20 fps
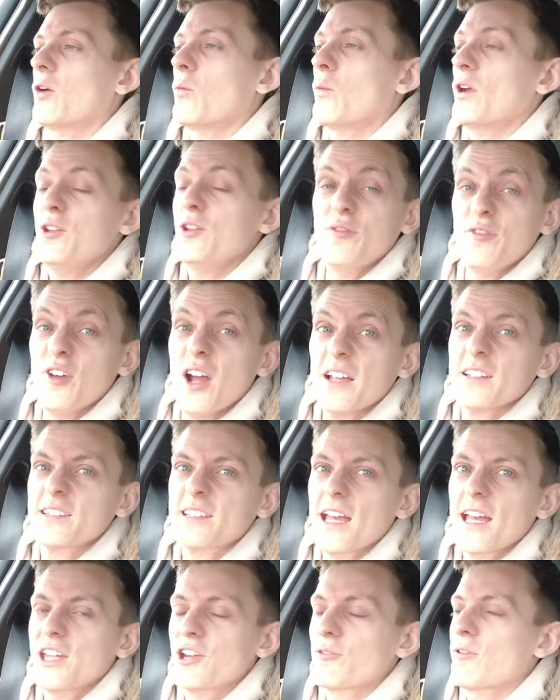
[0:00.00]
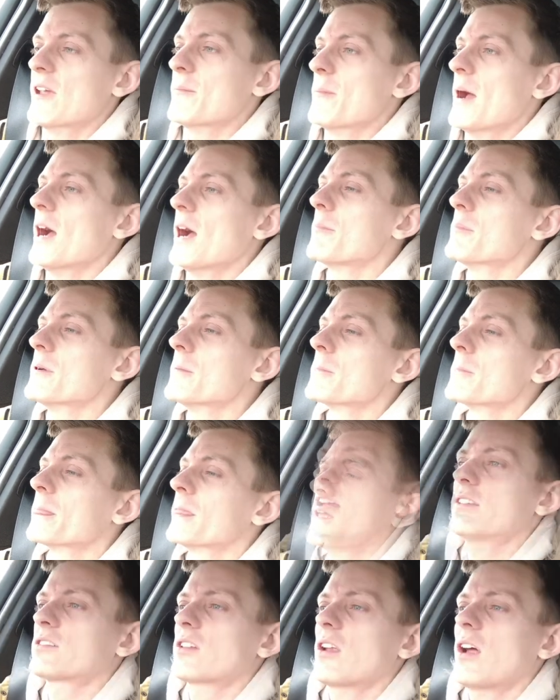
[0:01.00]
When you first get your remap,
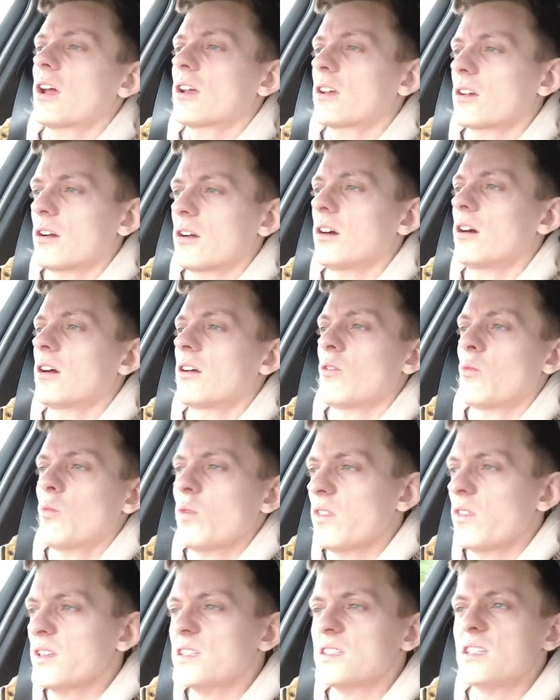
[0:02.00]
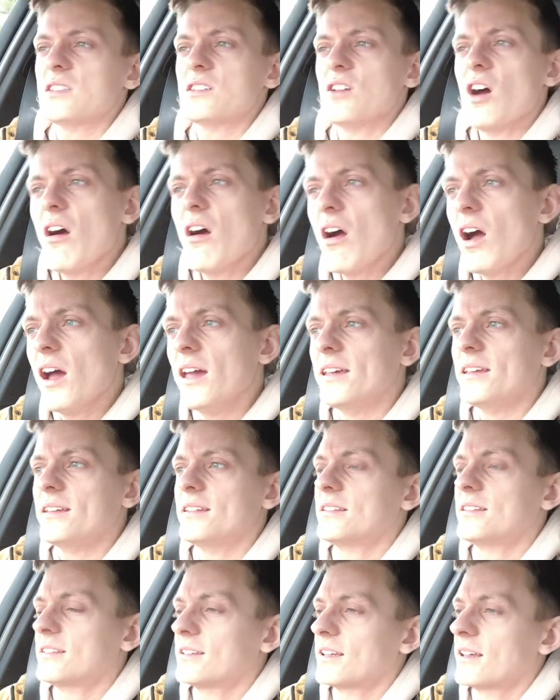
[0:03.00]
it's like, this is
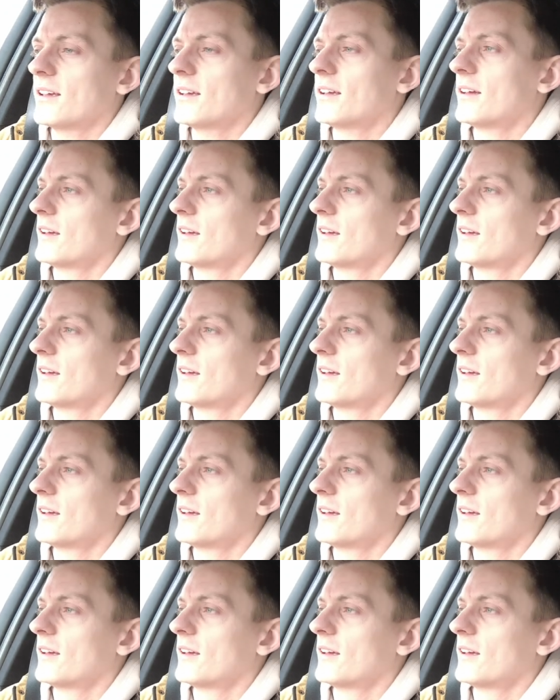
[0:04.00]
nice.